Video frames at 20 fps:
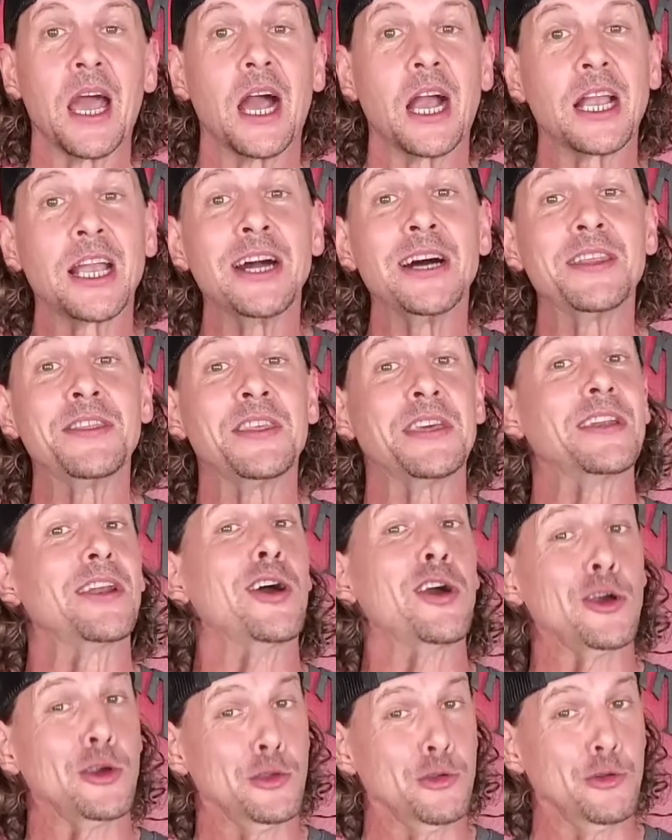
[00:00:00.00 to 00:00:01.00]
a gun
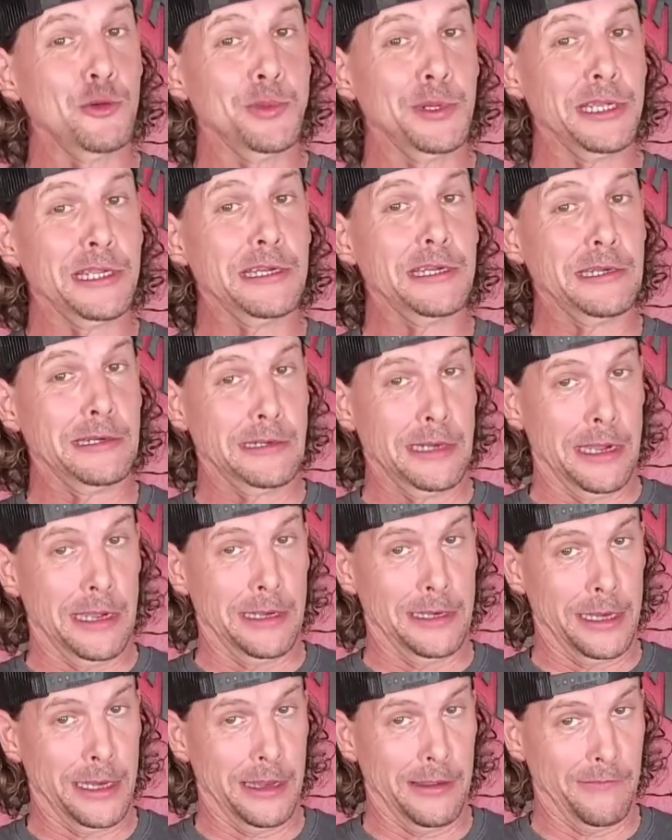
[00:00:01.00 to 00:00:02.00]
that arguably did
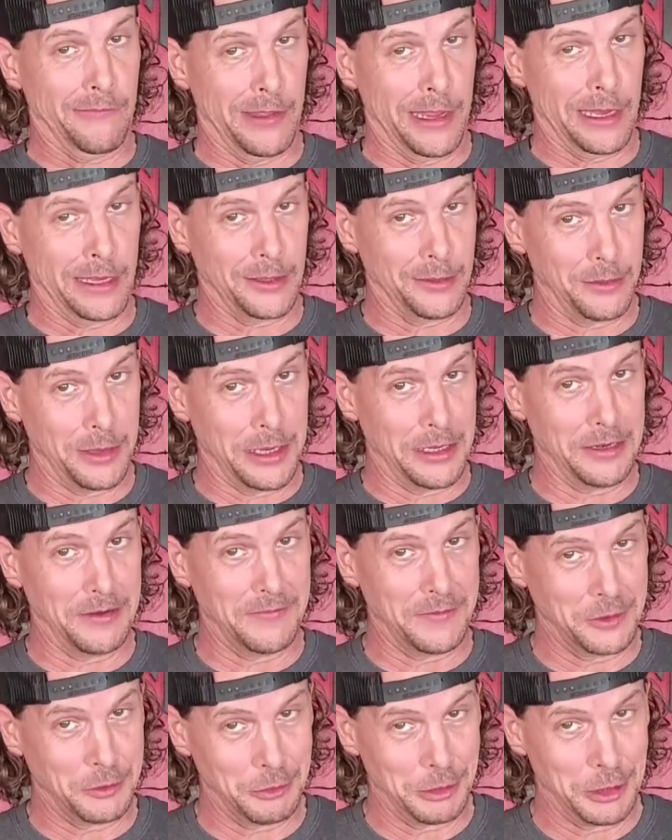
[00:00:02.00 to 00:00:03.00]
not have that great
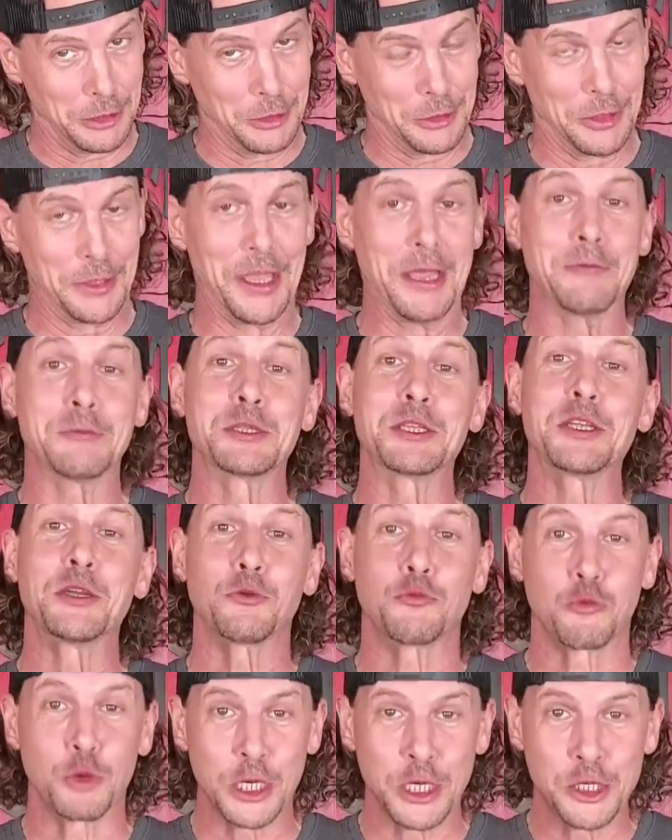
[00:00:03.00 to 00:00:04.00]
of a trigger, and that was the
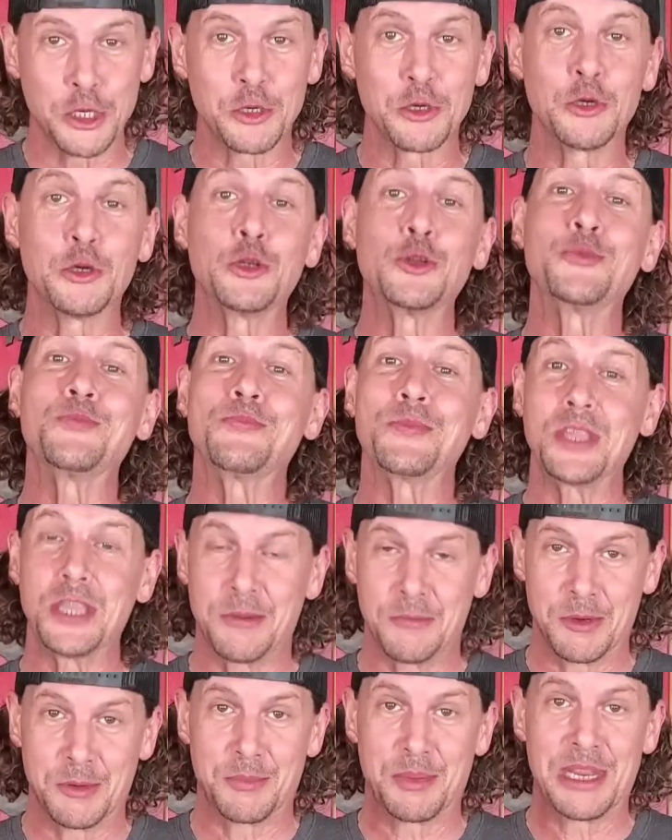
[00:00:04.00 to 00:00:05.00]
original
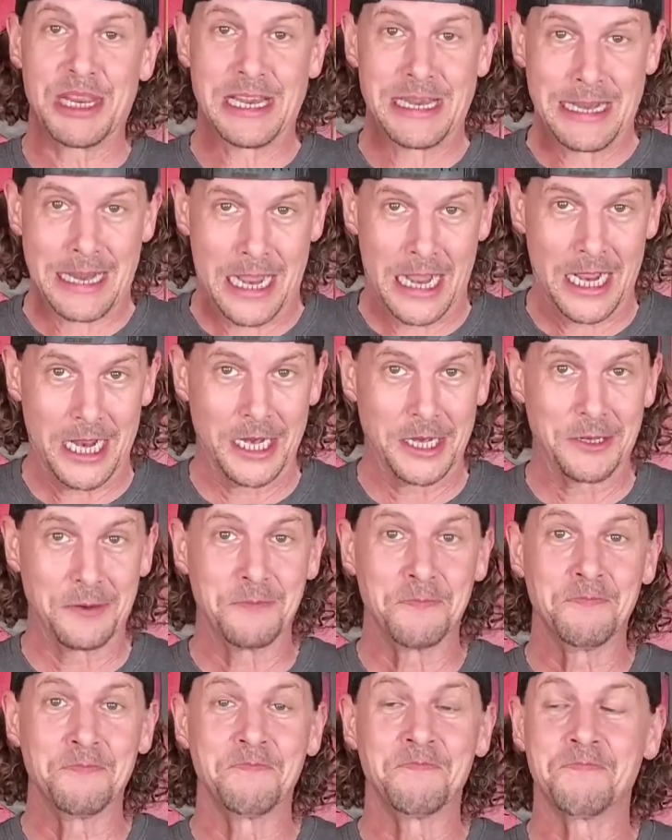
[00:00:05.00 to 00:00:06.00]
M&P
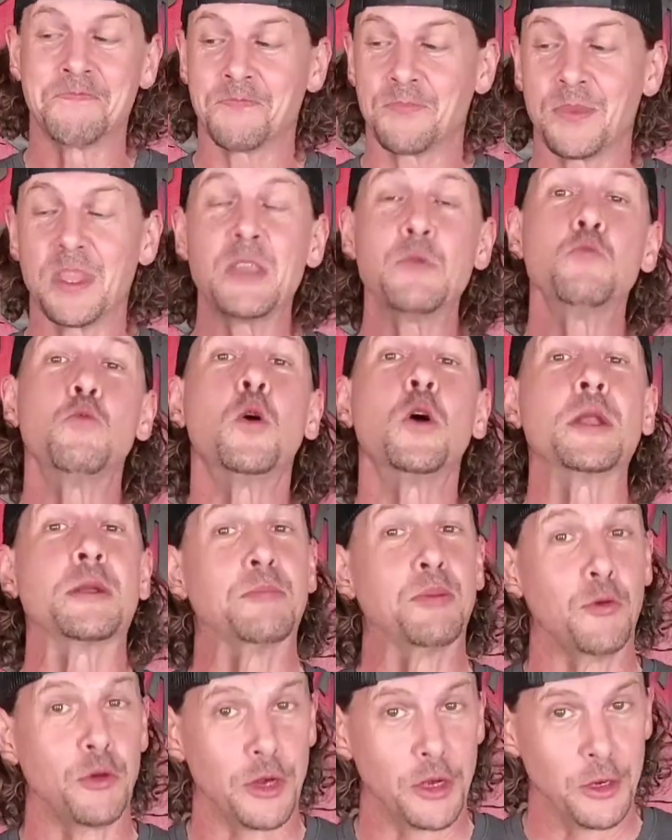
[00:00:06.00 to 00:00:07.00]
9, the
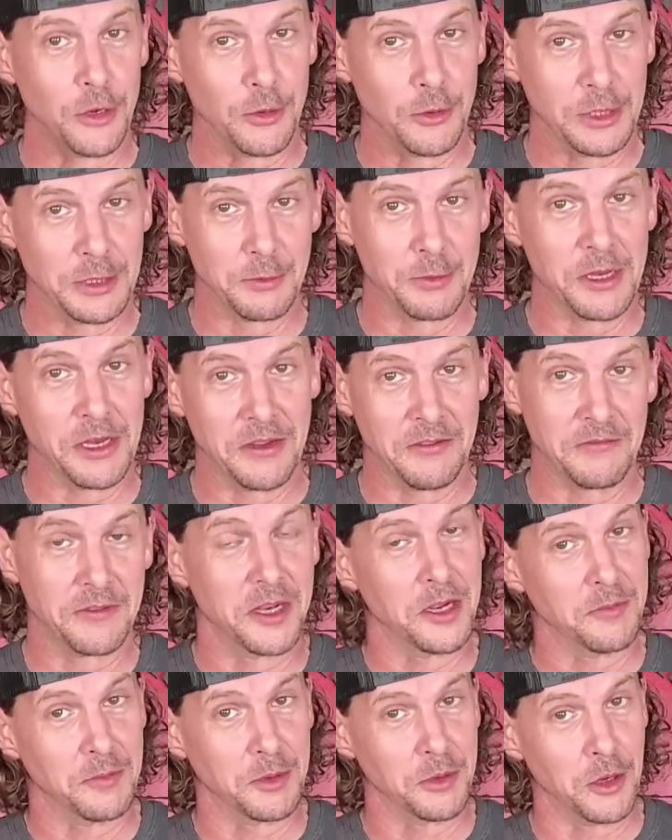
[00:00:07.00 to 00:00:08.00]
1.0 as we have
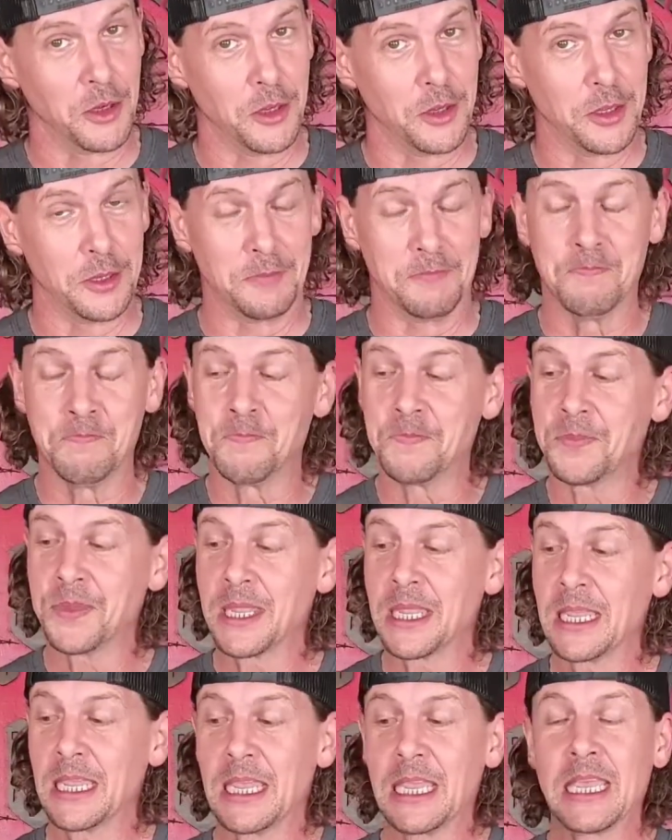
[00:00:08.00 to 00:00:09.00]
come to call them.
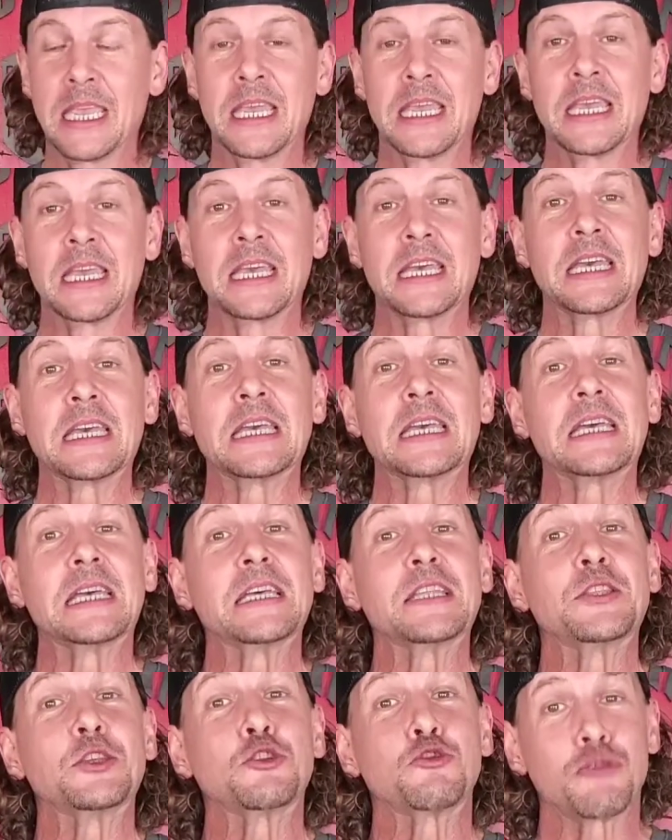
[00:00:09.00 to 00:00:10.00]

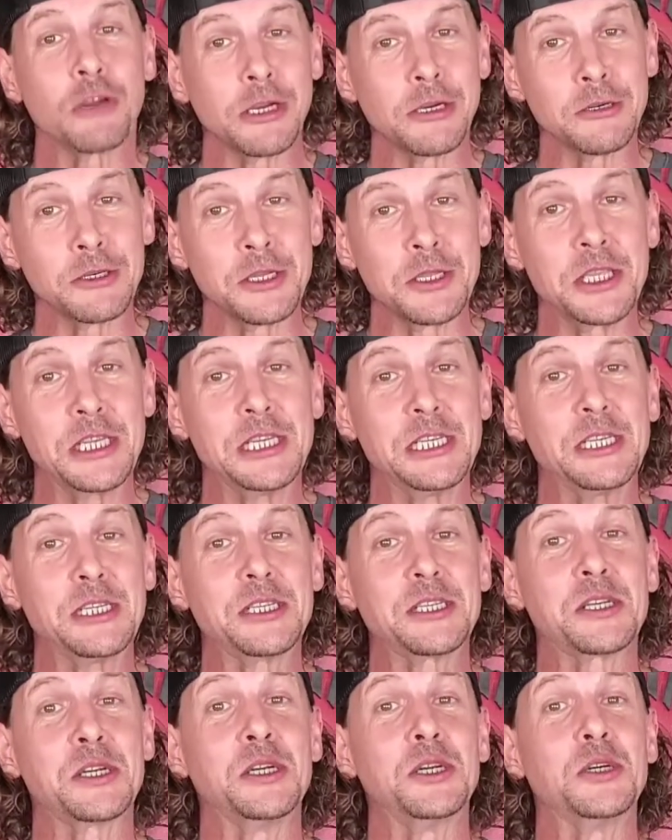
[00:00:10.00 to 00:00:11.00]
The triggers in
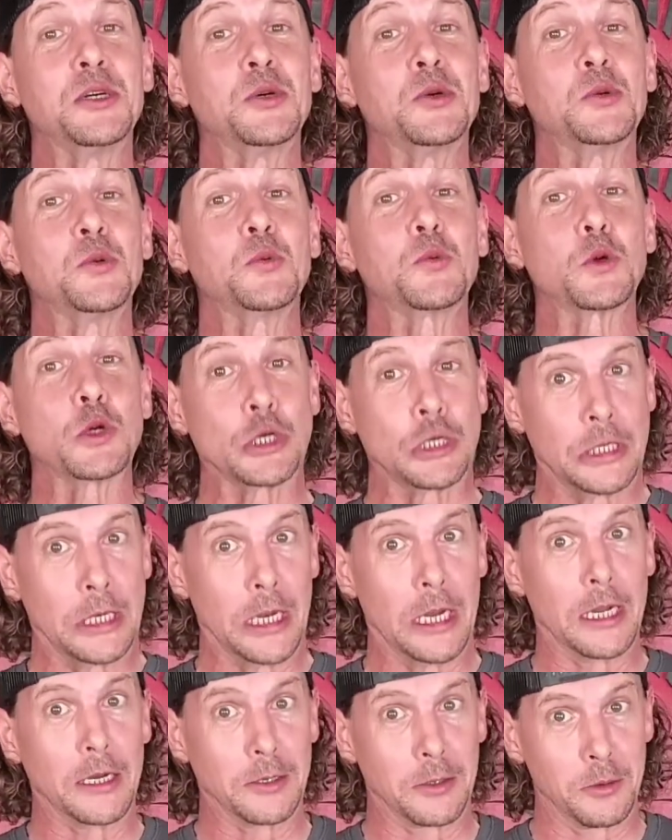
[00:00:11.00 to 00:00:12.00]
these were
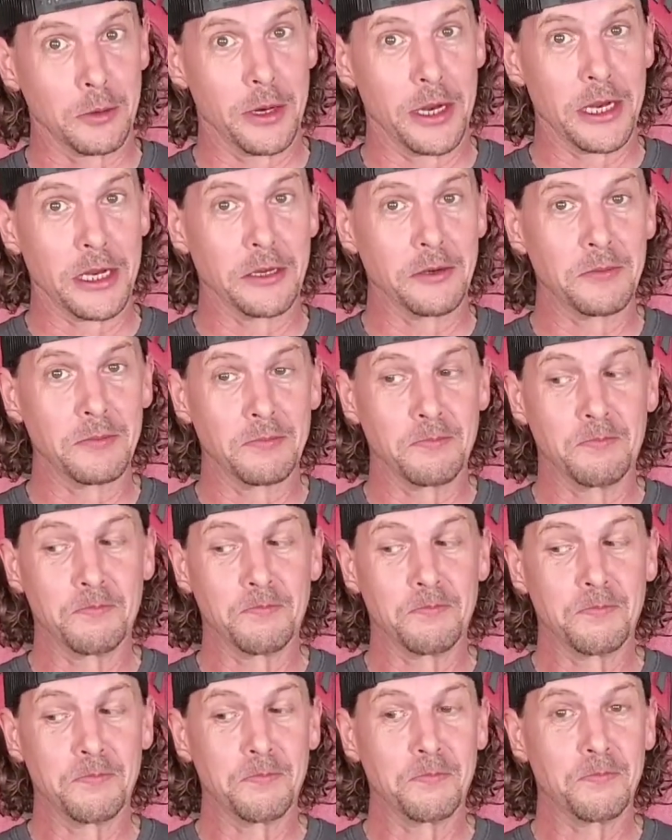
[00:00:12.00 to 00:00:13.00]
not great.
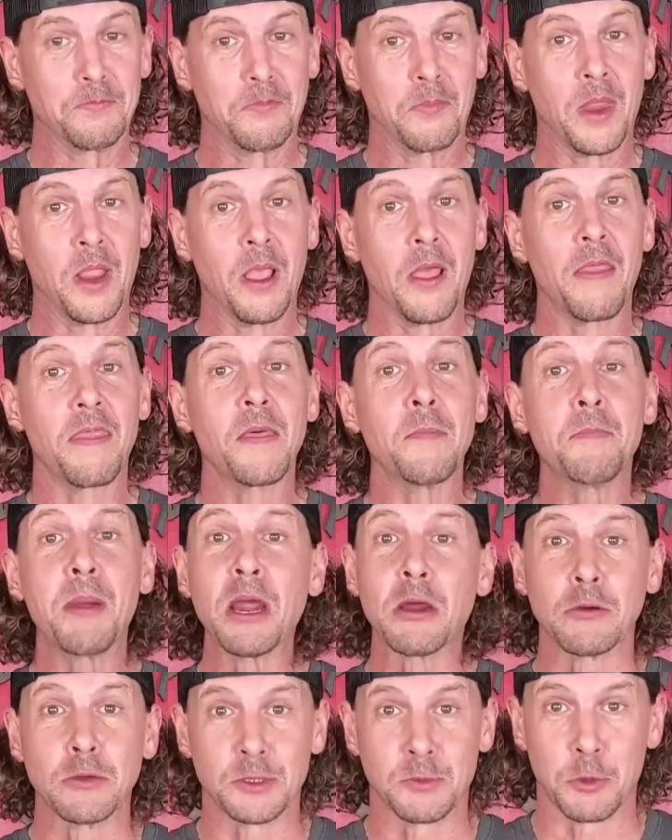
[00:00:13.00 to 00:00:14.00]
The
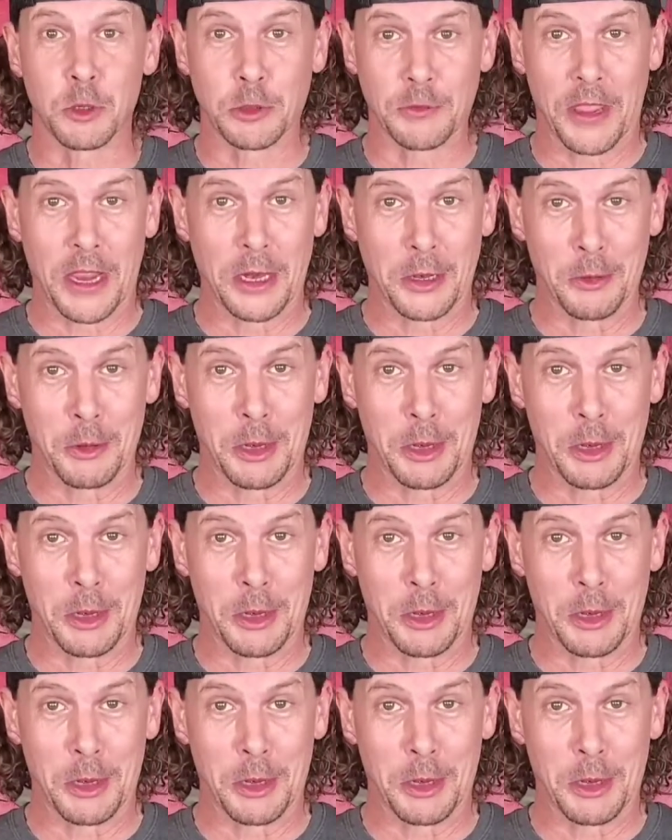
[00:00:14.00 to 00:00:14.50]
barrels weren't that